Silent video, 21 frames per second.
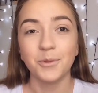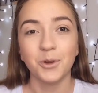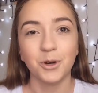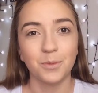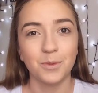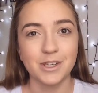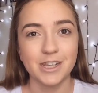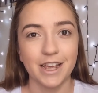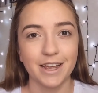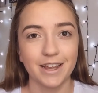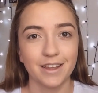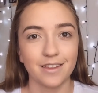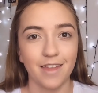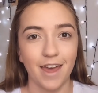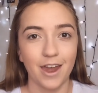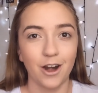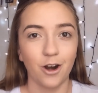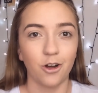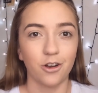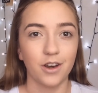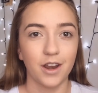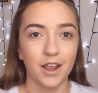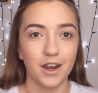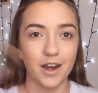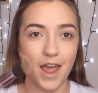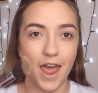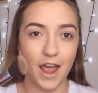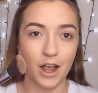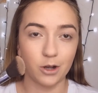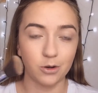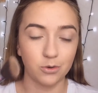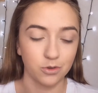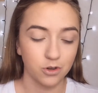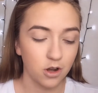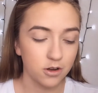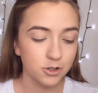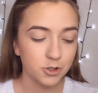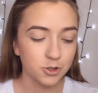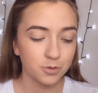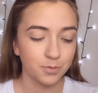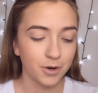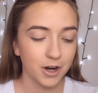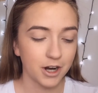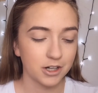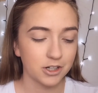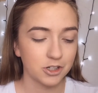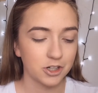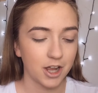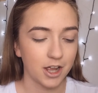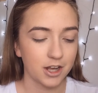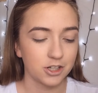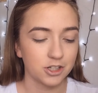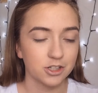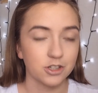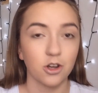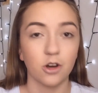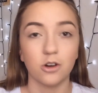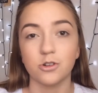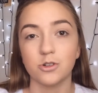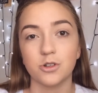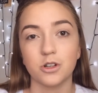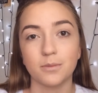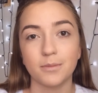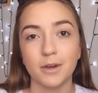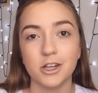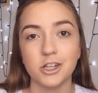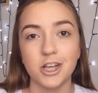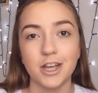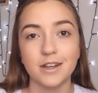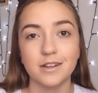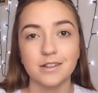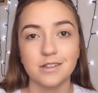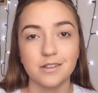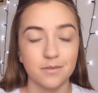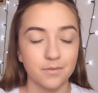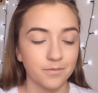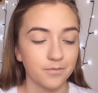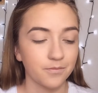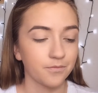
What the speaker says: to be taking that on an angled contour brush and just contouring my cheeks.